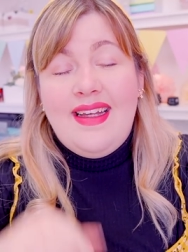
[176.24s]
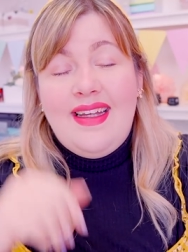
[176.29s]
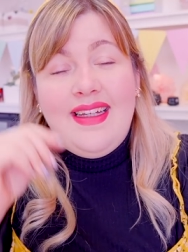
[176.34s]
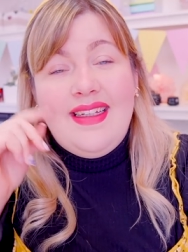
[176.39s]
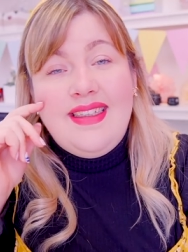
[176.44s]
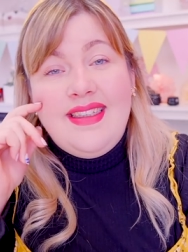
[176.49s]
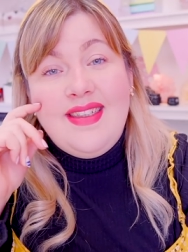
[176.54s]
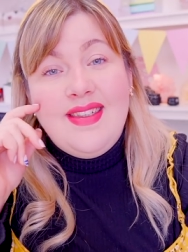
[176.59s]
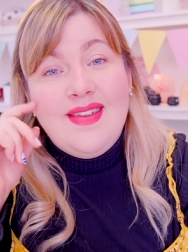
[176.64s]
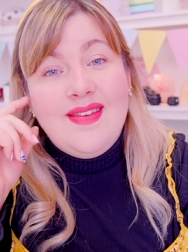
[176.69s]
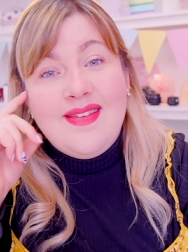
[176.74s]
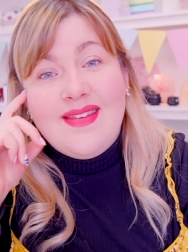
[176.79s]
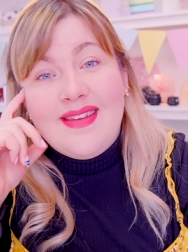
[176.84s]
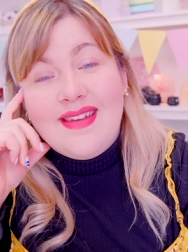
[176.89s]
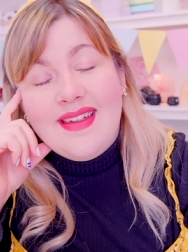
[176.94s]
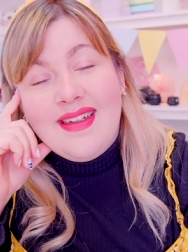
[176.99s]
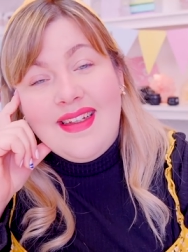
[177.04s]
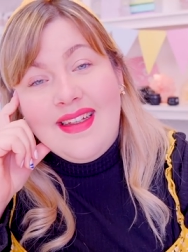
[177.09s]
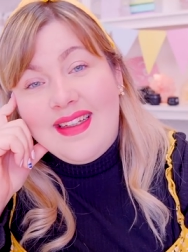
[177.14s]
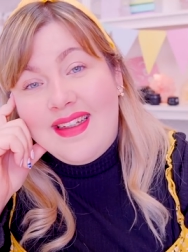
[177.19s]
it's just
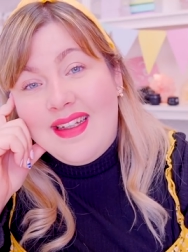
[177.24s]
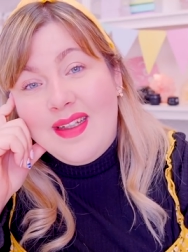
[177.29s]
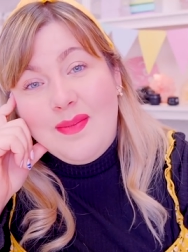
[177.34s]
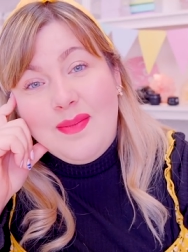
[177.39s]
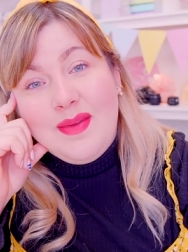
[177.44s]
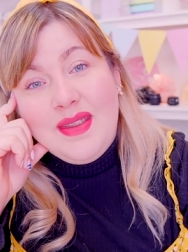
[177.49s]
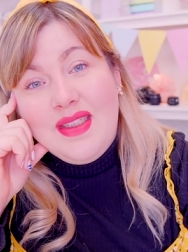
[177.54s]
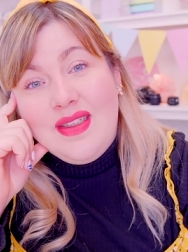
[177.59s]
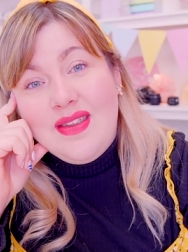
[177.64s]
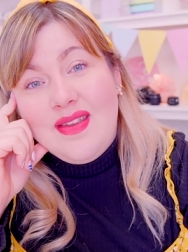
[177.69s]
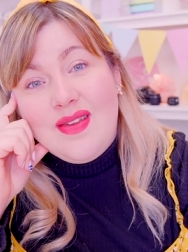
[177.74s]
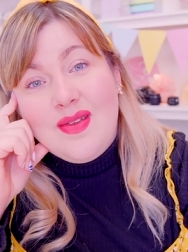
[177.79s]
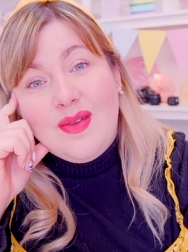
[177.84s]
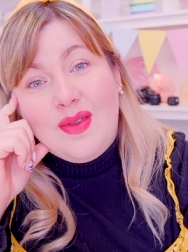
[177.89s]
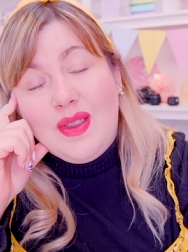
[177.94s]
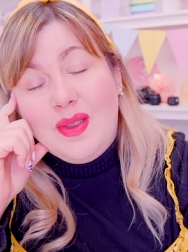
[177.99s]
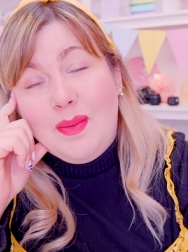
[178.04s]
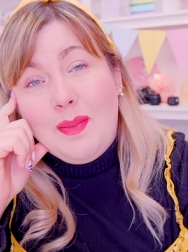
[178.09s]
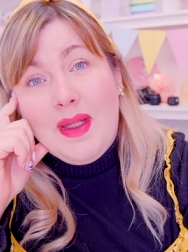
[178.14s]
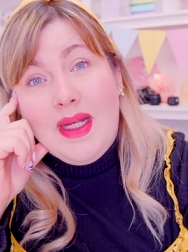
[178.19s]
it can be just
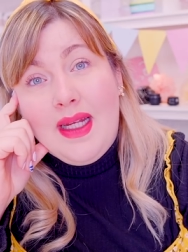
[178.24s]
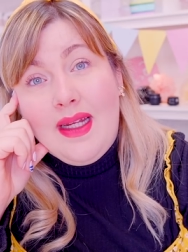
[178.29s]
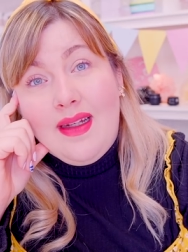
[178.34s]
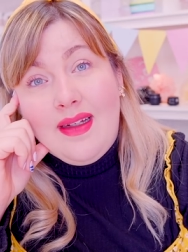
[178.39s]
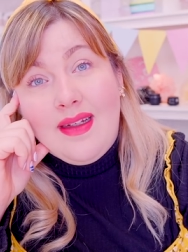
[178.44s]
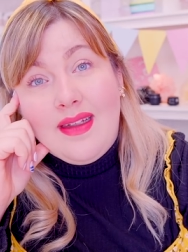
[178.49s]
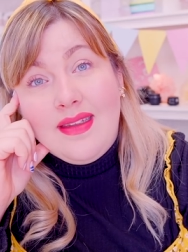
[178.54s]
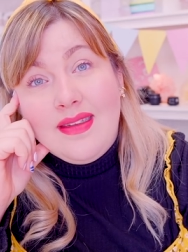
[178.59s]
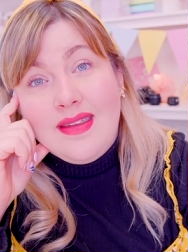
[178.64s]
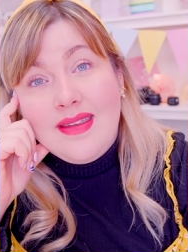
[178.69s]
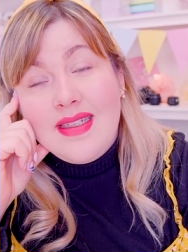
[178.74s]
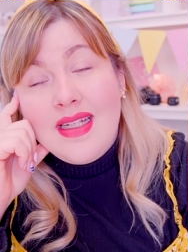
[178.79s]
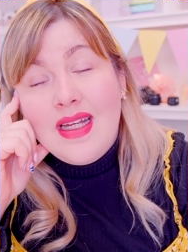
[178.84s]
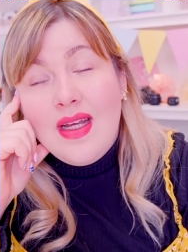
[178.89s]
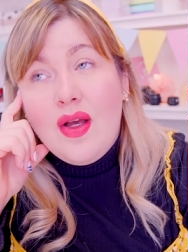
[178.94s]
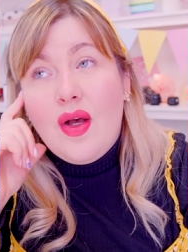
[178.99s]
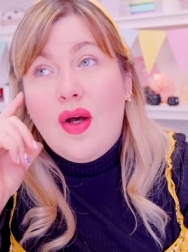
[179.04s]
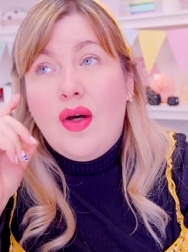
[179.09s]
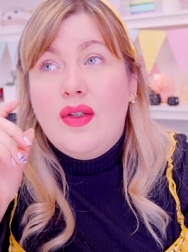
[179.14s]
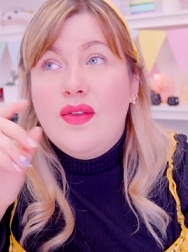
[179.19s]
such a pain and
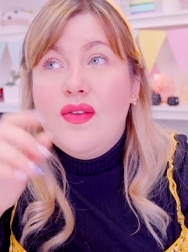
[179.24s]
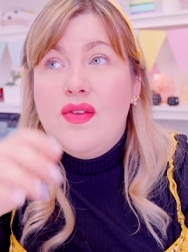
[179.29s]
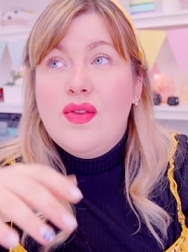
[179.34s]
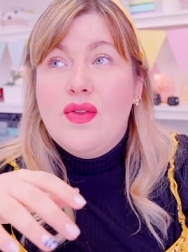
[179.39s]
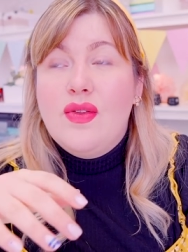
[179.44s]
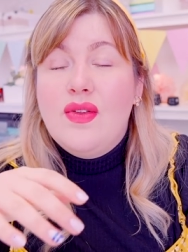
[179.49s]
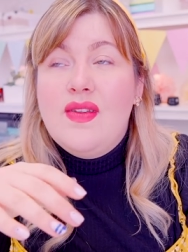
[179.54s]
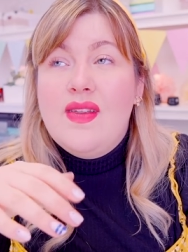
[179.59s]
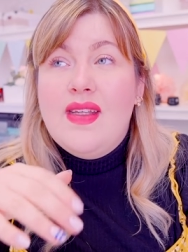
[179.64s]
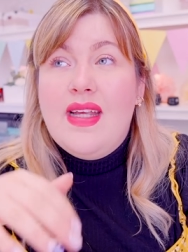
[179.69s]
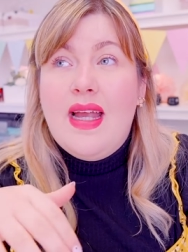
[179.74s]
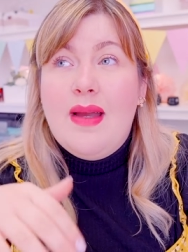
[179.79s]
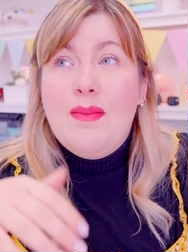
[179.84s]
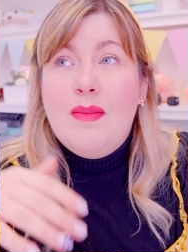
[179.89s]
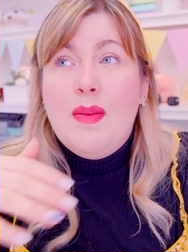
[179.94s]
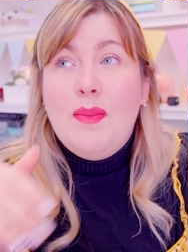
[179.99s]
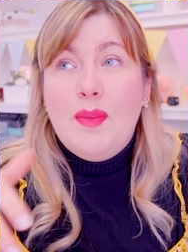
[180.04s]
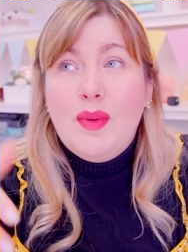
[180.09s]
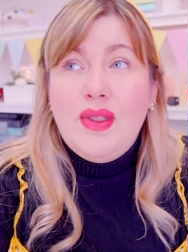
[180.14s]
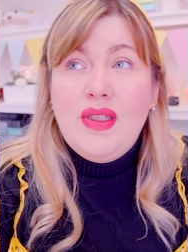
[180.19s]
also to get
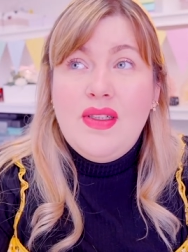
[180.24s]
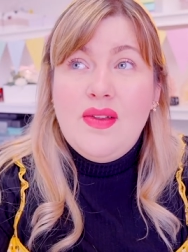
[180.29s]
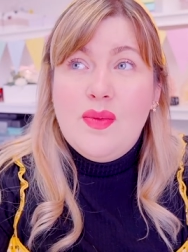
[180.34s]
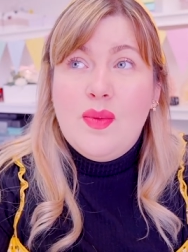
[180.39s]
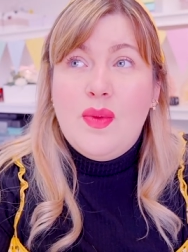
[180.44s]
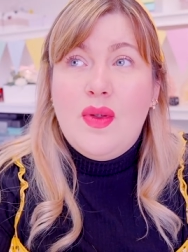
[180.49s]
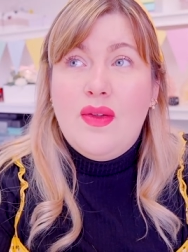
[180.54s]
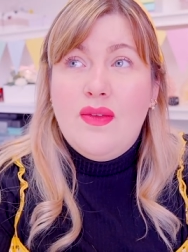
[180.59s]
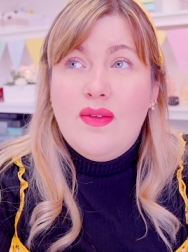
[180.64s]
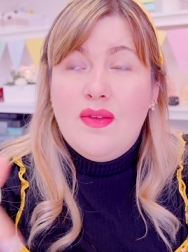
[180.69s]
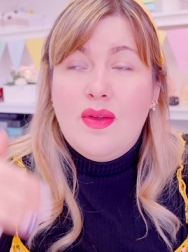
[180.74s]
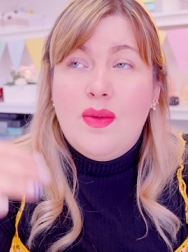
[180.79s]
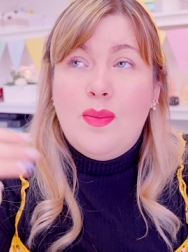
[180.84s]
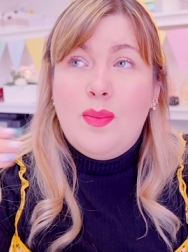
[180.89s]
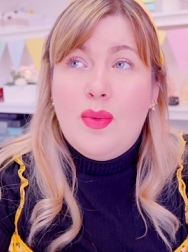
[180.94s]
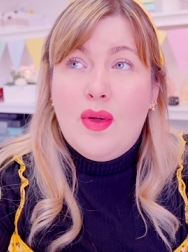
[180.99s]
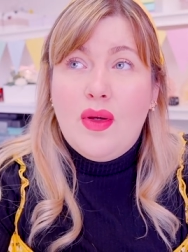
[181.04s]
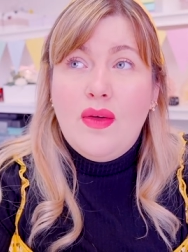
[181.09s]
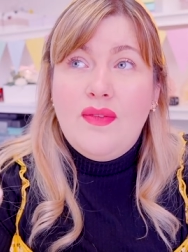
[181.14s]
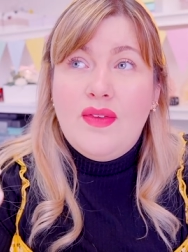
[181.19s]
my money's worth and the
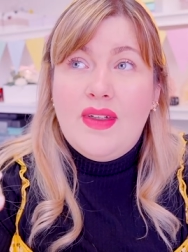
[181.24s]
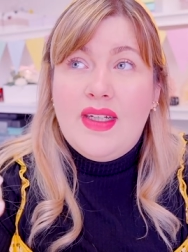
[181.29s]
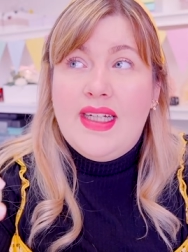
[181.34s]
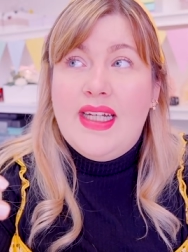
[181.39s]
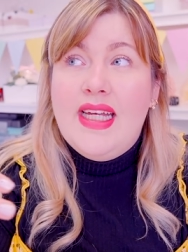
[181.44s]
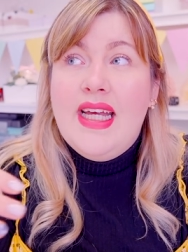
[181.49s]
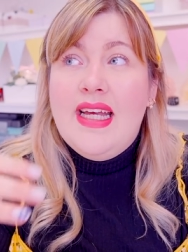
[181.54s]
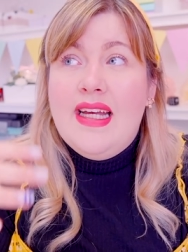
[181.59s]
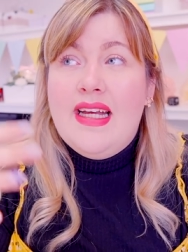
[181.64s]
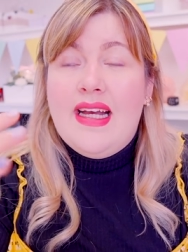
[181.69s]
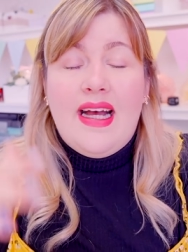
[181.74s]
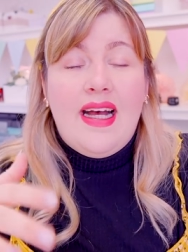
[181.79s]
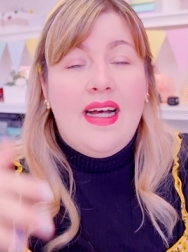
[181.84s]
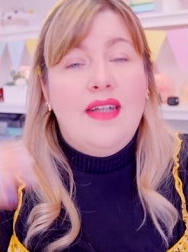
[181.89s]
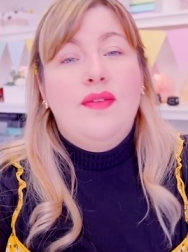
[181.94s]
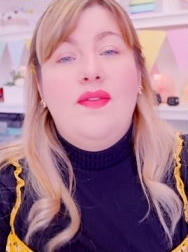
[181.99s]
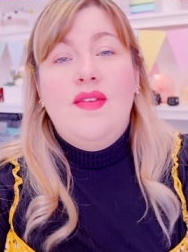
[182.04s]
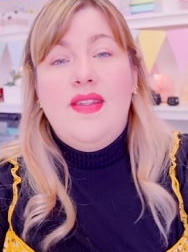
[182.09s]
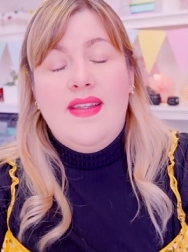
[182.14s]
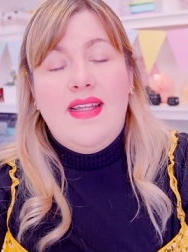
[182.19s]
profit I
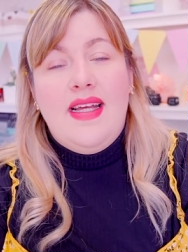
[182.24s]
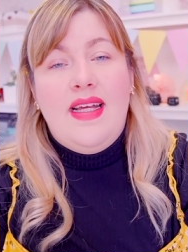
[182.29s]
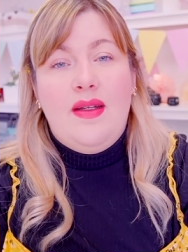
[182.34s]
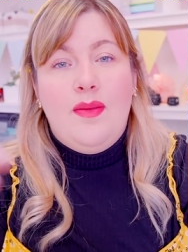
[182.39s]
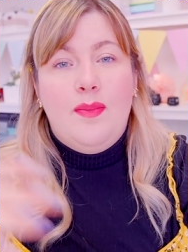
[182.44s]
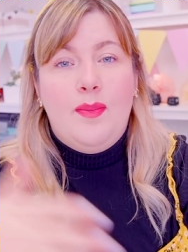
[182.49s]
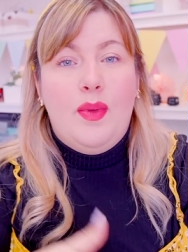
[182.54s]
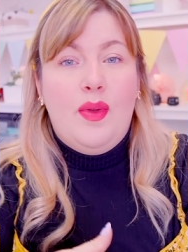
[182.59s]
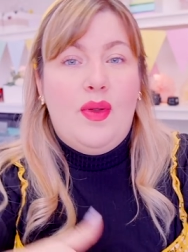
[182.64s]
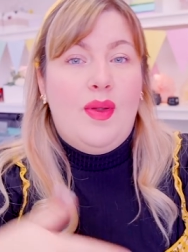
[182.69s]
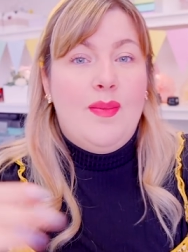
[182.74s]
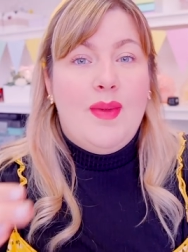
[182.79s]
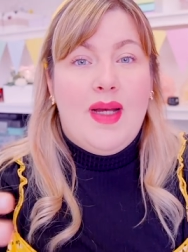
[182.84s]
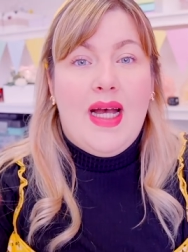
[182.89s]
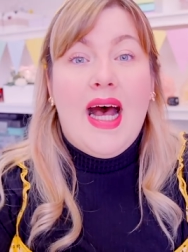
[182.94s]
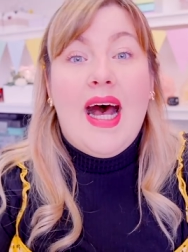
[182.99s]
have to then put them at